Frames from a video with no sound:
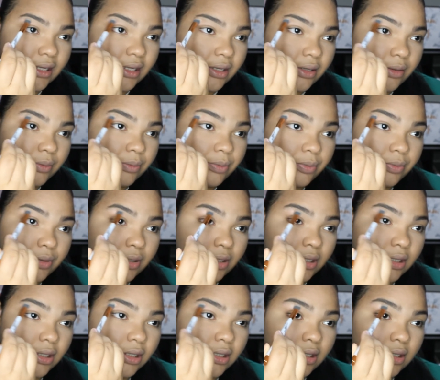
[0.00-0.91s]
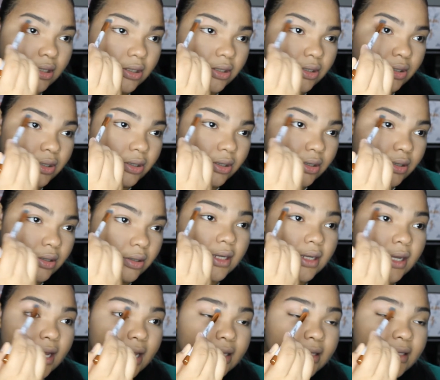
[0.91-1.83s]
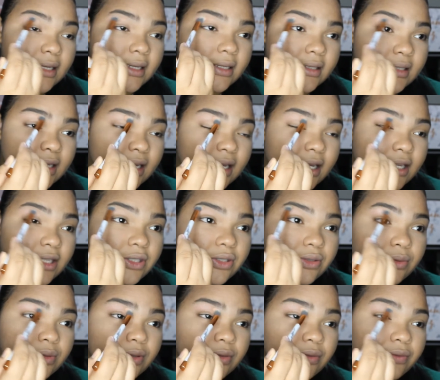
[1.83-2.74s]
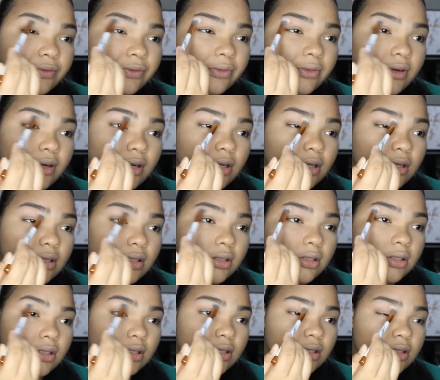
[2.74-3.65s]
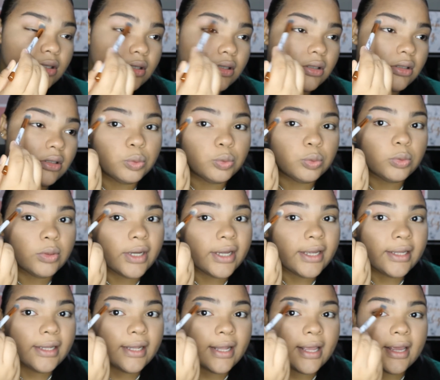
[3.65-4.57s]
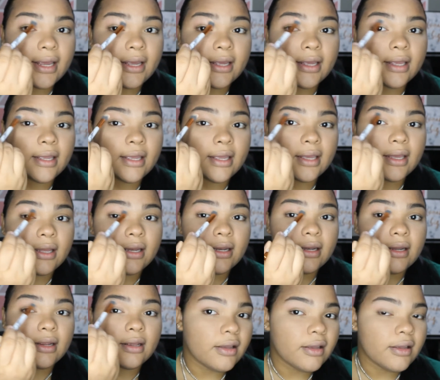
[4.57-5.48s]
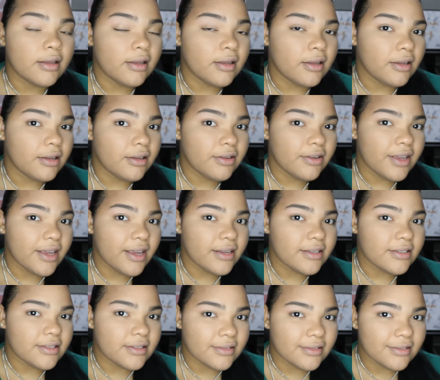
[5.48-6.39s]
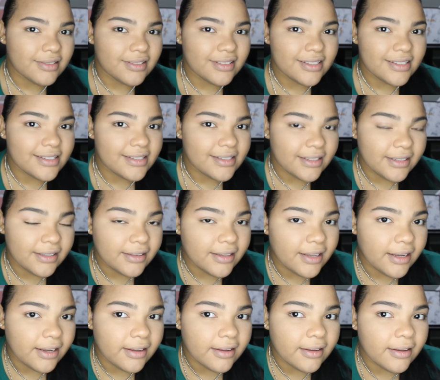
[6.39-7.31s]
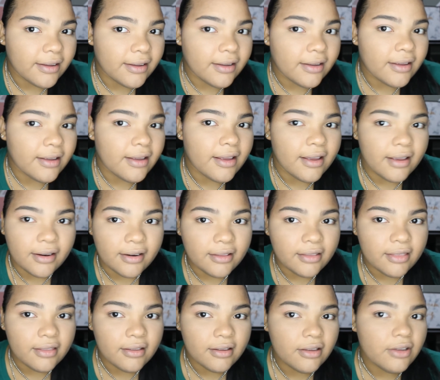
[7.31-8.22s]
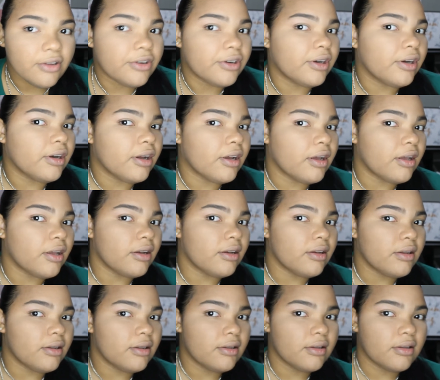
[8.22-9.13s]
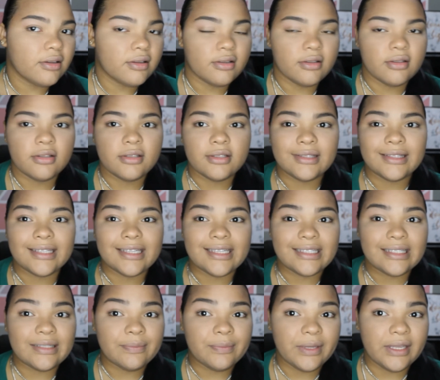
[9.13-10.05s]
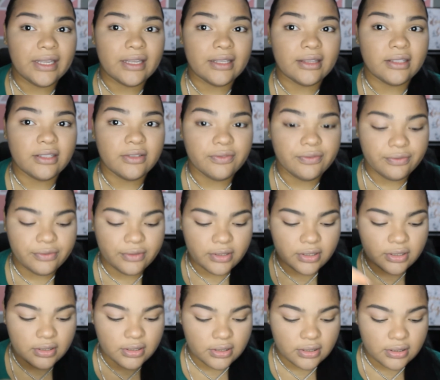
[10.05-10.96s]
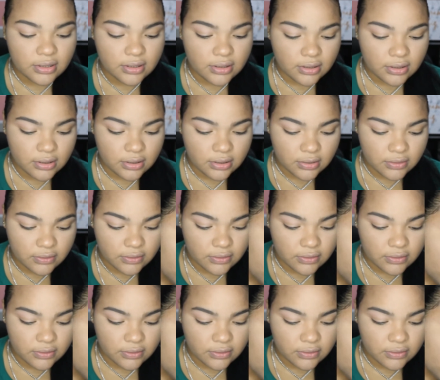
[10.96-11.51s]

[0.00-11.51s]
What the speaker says: and put it here, and then take it to the front. Ooh, I like it. Can you guys see like anything or not? Does it make a difference? I'm